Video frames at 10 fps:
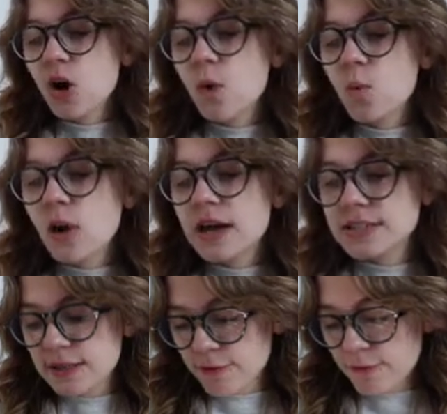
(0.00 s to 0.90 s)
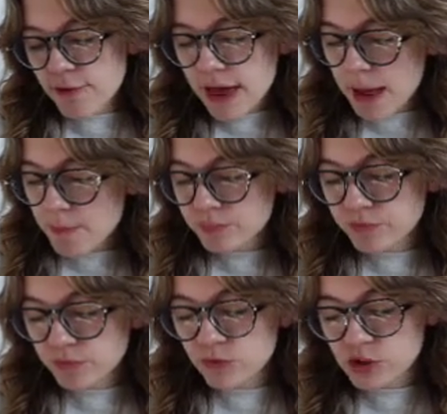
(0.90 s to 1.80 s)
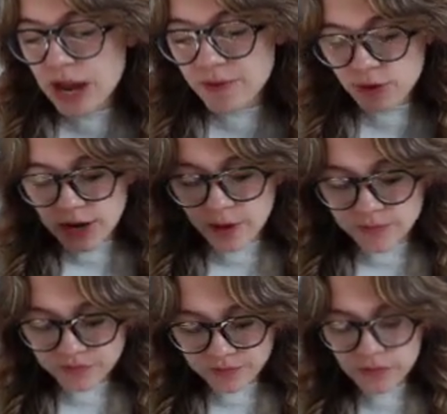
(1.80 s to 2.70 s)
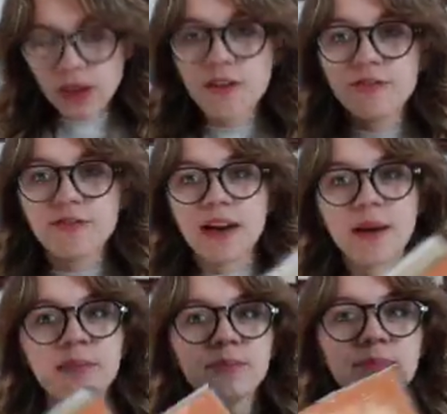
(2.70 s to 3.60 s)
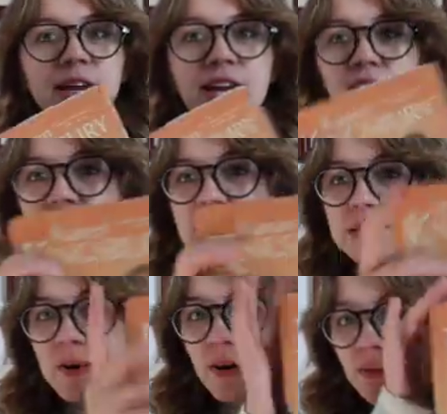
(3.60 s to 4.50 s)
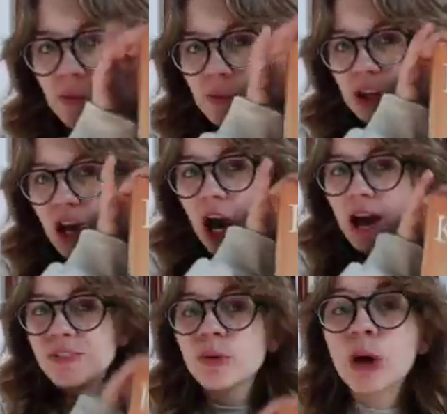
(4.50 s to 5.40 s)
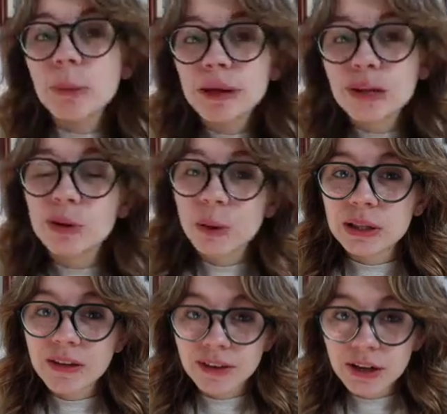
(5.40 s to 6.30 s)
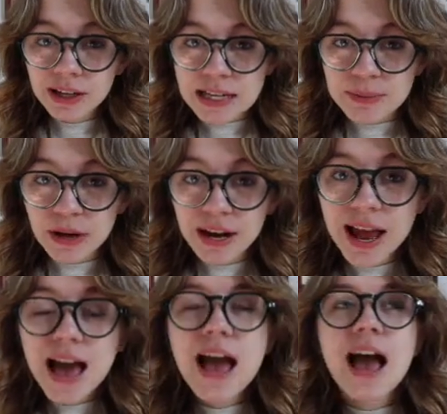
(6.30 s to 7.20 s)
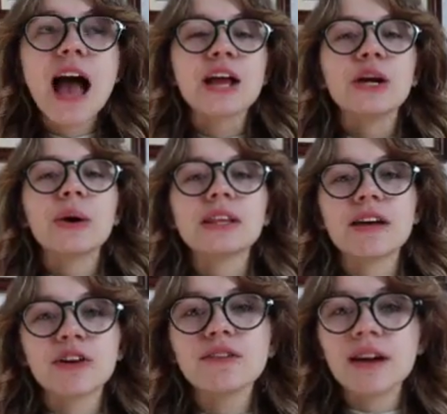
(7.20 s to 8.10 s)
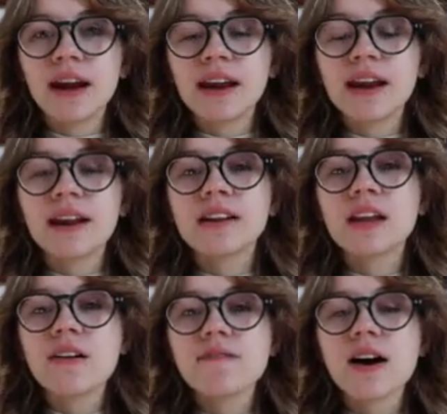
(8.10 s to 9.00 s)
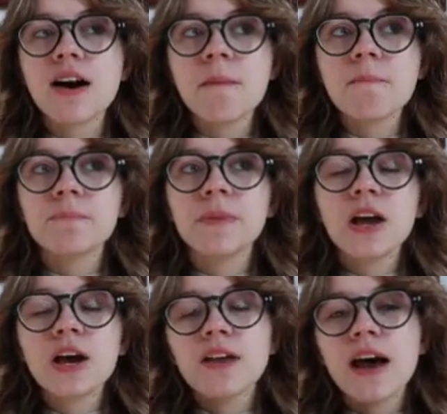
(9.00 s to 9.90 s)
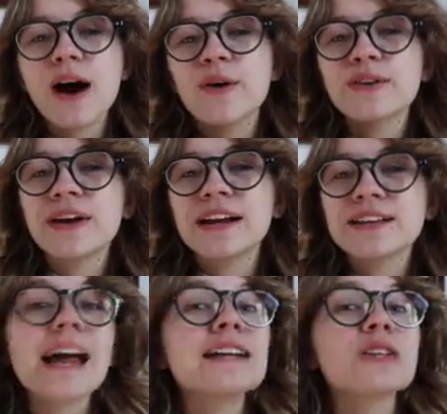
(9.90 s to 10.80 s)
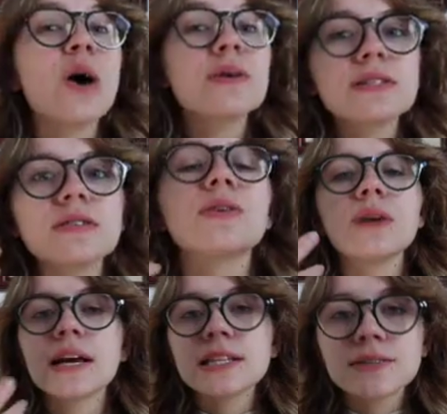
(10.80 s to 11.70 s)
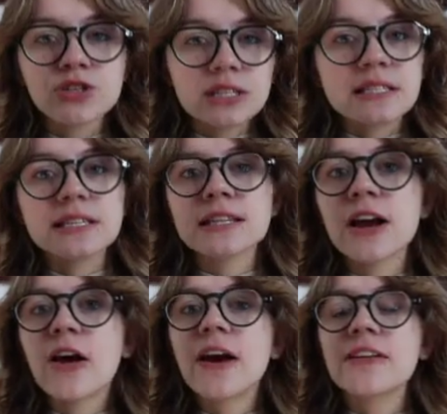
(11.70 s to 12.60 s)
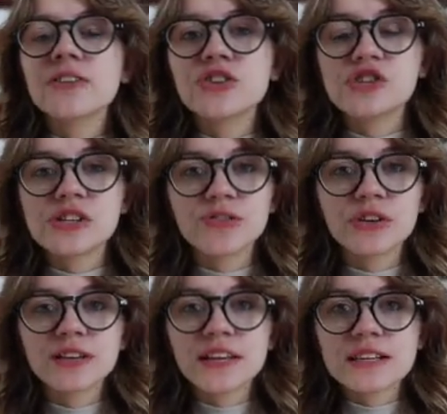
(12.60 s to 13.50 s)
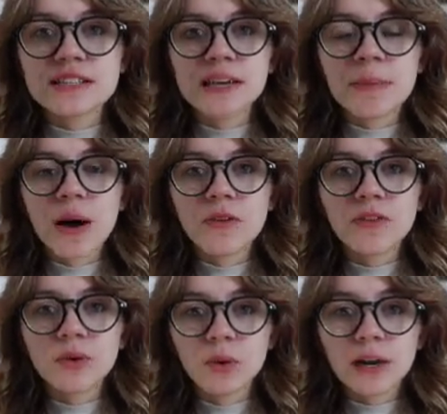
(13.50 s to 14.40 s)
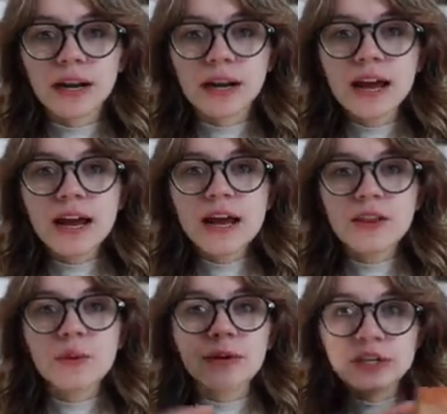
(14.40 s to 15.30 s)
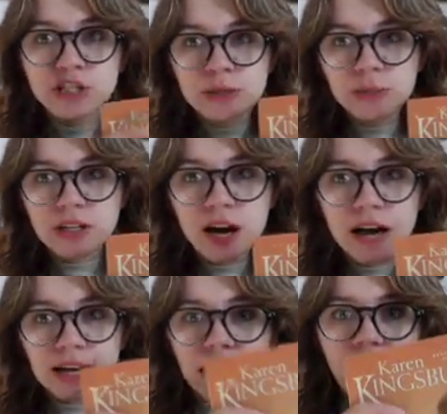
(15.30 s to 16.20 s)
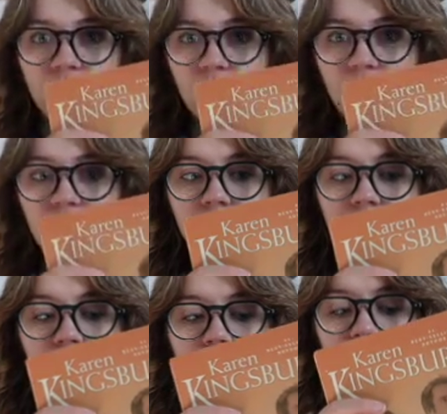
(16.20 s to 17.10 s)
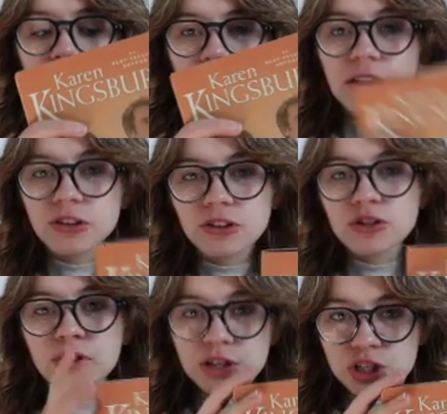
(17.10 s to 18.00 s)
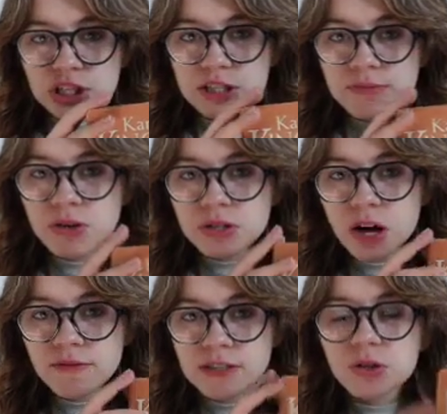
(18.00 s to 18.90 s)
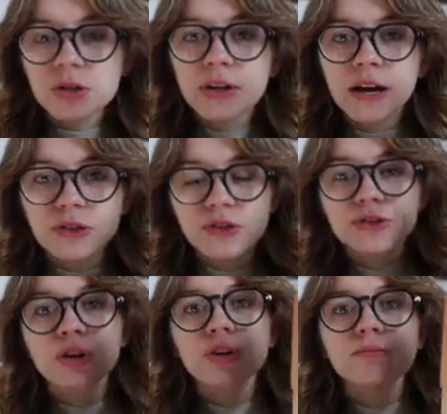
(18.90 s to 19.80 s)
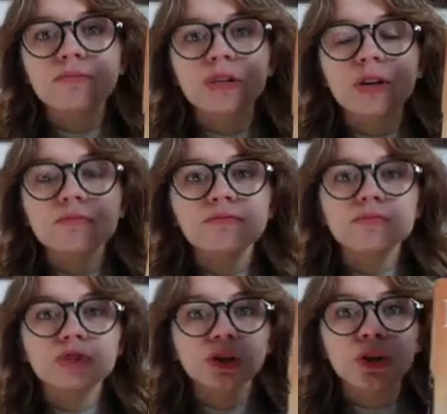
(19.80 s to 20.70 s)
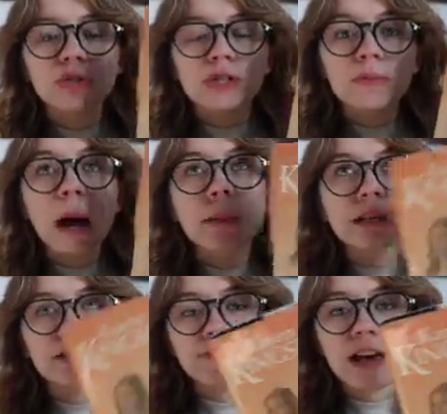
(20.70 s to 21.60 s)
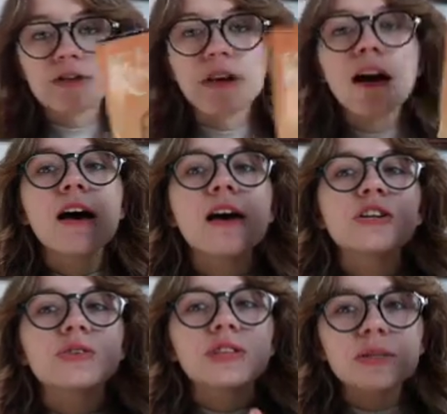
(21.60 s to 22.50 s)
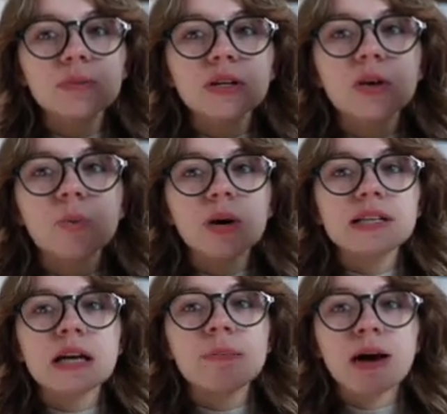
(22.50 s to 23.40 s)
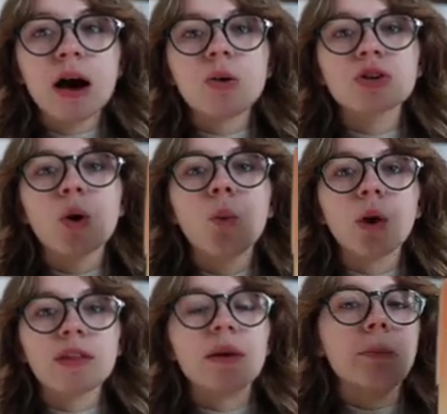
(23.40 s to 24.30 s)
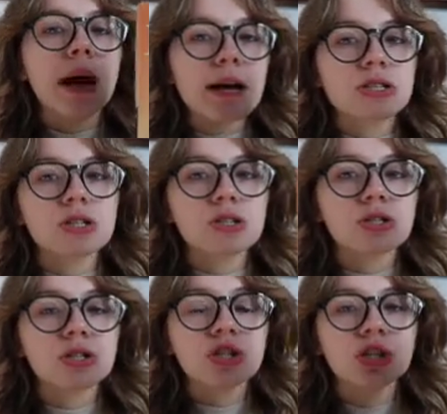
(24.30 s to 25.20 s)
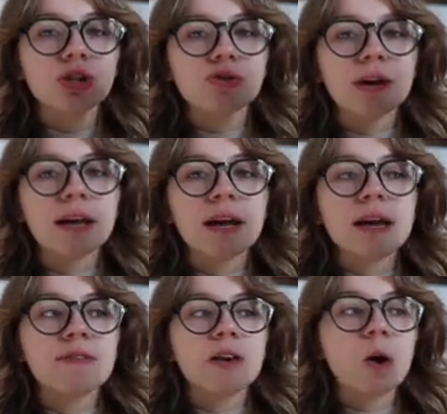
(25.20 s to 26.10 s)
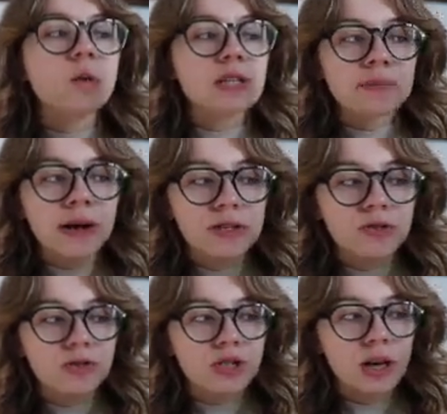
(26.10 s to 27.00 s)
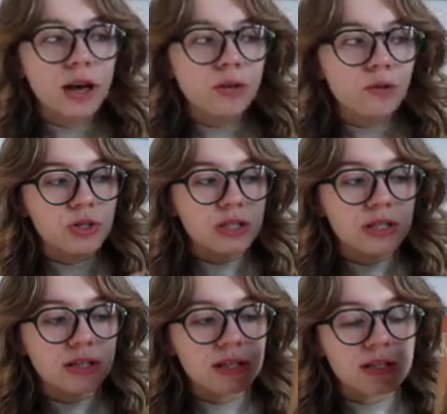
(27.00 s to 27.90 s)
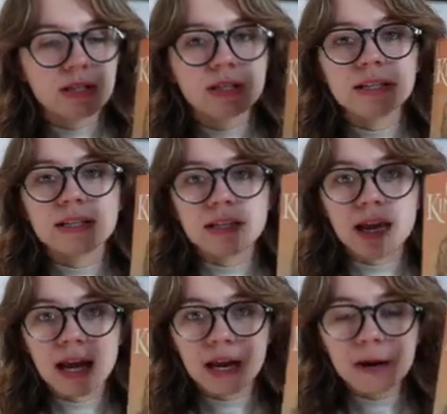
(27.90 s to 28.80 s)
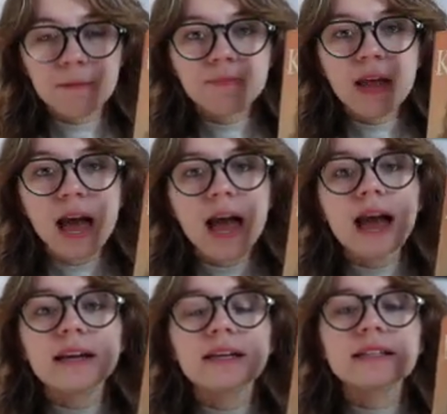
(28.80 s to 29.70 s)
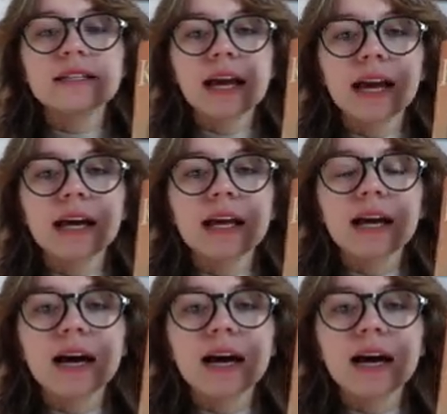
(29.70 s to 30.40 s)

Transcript: was Fame, which I have it right here. Fame by Karen Kingsbury. If you know me, you know I love Karen Kingsbury. And you know I love her writing, and I love how her writing, it has always hints of Jesus in there, and just different things like about the Lord and the relationship with God, and how the characters are Christians most often, or characters are, you know, shows them coming to faith. So this book was about one of the Baxter's children, the oldest Baxter's child, this is Dane. And Dane,